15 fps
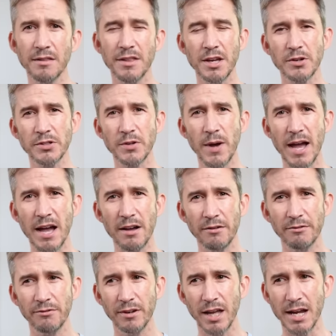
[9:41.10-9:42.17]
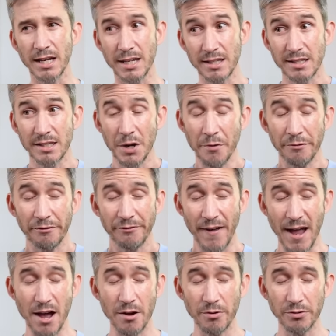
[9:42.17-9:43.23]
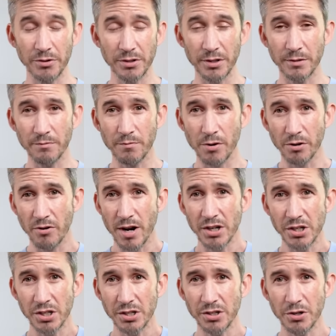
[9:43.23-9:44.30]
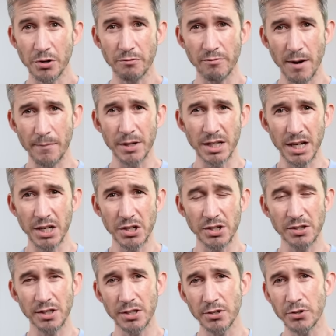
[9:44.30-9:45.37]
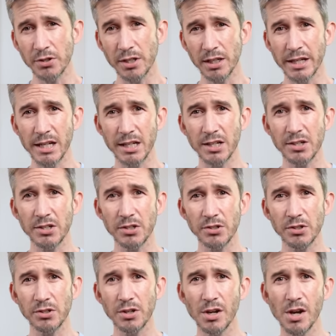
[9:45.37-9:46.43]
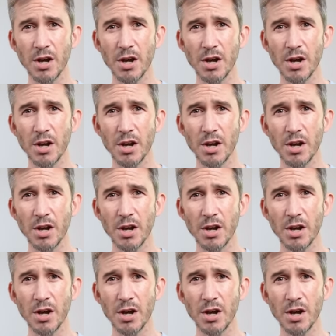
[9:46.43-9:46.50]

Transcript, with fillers: They also have like a self-found progression or reputation that you can lean into,